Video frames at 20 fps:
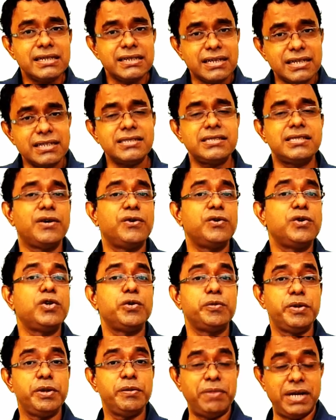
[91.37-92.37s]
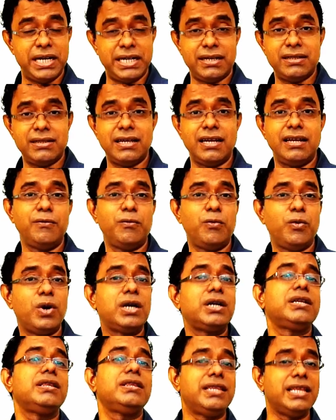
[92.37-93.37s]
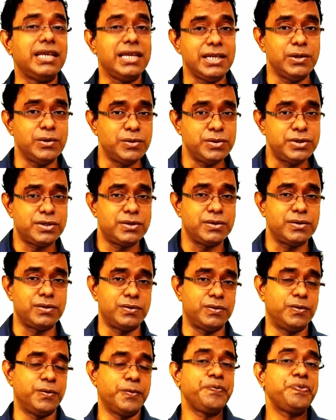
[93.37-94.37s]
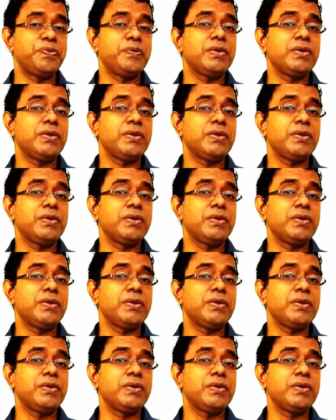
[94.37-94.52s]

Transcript: turns out to be better than what they used to do.